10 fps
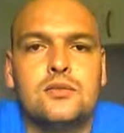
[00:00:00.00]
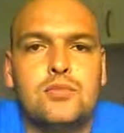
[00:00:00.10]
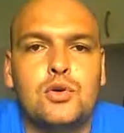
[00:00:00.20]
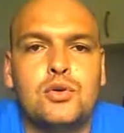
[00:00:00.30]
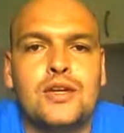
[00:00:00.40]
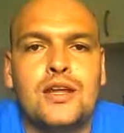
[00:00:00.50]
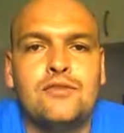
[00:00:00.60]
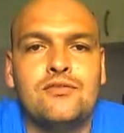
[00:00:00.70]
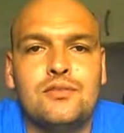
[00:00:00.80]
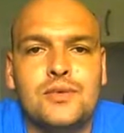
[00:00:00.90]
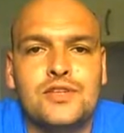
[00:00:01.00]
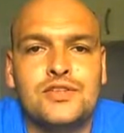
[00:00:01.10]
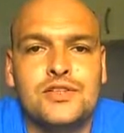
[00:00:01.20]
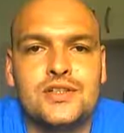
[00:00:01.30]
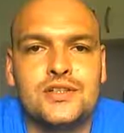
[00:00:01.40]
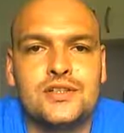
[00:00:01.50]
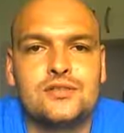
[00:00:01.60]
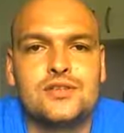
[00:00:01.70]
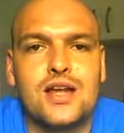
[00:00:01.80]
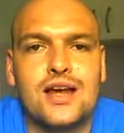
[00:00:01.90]
boring information
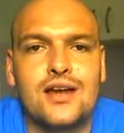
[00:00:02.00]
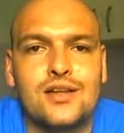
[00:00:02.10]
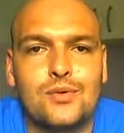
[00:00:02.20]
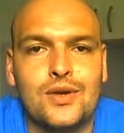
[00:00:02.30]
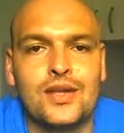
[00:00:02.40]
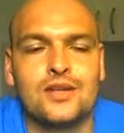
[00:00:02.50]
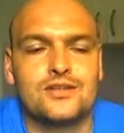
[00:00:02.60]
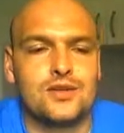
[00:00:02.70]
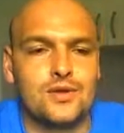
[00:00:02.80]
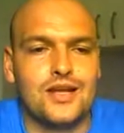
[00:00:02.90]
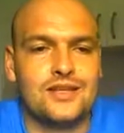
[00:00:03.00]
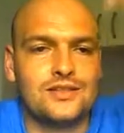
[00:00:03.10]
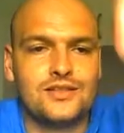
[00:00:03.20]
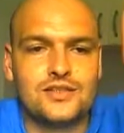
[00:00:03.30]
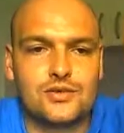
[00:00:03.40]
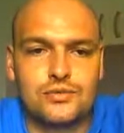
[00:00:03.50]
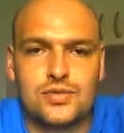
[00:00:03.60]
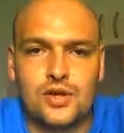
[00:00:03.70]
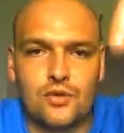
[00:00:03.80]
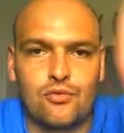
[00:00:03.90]
details out of the way. So in the
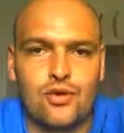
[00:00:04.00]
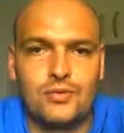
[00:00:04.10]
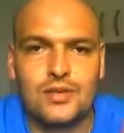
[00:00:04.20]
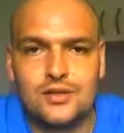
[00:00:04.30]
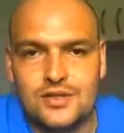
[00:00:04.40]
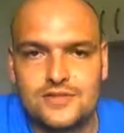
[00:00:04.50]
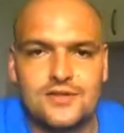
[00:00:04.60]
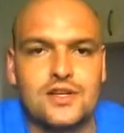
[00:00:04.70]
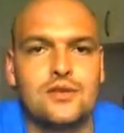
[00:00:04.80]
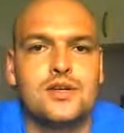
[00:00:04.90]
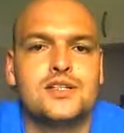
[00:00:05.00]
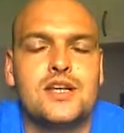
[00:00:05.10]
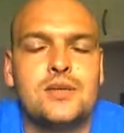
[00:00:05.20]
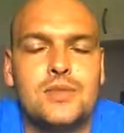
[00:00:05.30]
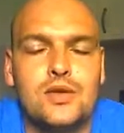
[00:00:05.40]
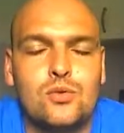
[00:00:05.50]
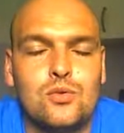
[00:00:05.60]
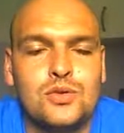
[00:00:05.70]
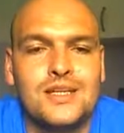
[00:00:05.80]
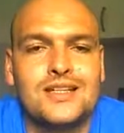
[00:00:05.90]
description right below this video is going to be
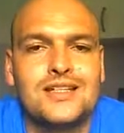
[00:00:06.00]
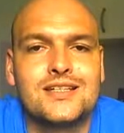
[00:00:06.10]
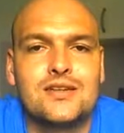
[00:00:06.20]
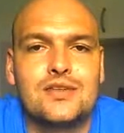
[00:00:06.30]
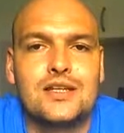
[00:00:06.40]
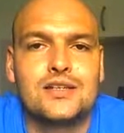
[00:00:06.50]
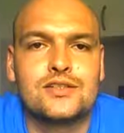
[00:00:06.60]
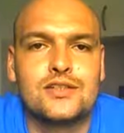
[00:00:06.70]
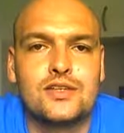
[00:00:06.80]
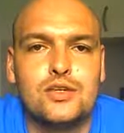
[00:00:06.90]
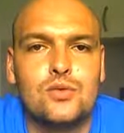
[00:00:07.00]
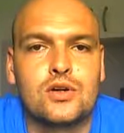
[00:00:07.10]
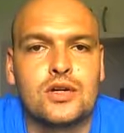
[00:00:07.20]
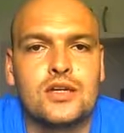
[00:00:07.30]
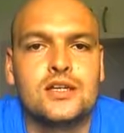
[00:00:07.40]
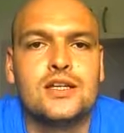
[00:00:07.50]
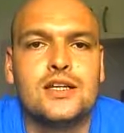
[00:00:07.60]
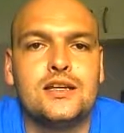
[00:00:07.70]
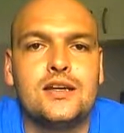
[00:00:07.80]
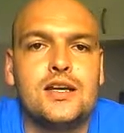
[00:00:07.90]
all the necessary links that you are going to
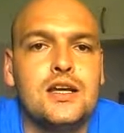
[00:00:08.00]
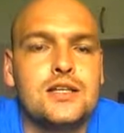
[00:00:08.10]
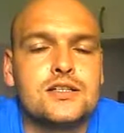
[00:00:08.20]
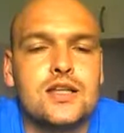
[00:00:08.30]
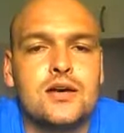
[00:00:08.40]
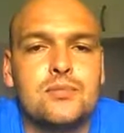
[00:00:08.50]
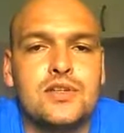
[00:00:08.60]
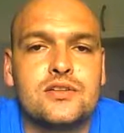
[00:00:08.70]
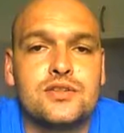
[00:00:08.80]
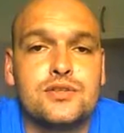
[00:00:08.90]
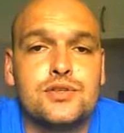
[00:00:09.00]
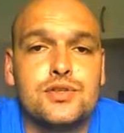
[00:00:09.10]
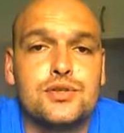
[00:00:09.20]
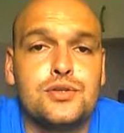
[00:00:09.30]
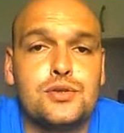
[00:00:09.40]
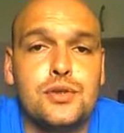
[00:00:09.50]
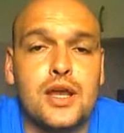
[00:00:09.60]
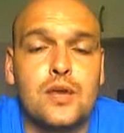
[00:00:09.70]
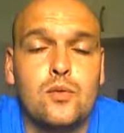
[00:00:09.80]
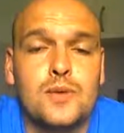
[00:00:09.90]
need. So that will be the Zeus Juice
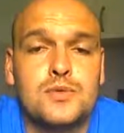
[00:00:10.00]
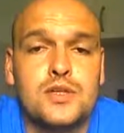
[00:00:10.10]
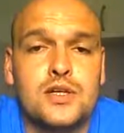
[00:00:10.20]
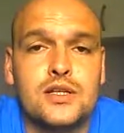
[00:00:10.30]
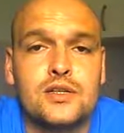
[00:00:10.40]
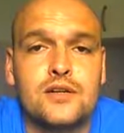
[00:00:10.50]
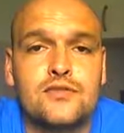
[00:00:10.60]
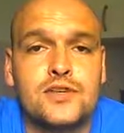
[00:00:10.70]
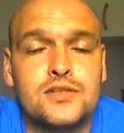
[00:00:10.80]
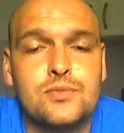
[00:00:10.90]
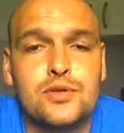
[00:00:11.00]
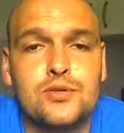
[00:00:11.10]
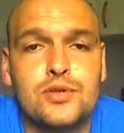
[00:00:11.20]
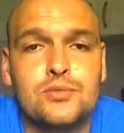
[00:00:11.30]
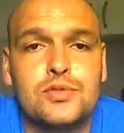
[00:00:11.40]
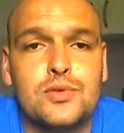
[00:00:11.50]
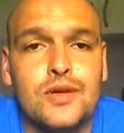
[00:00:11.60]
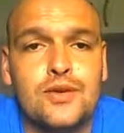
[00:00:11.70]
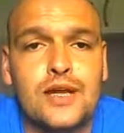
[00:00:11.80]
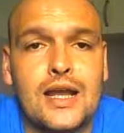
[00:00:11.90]
UK website, their Facebook group,
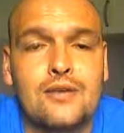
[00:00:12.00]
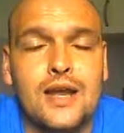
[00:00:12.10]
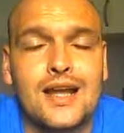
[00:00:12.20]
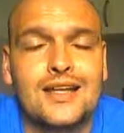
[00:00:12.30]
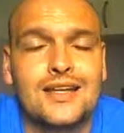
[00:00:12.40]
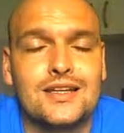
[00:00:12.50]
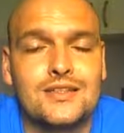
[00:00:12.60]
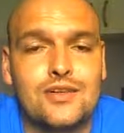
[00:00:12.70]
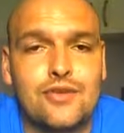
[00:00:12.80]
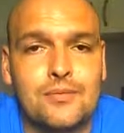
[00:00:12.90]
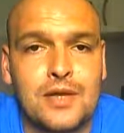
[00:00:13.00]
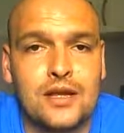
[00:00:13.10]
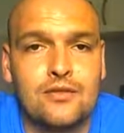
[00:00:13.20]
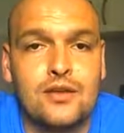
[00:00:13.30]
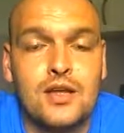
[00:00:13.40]
Twitter account and Instagram account.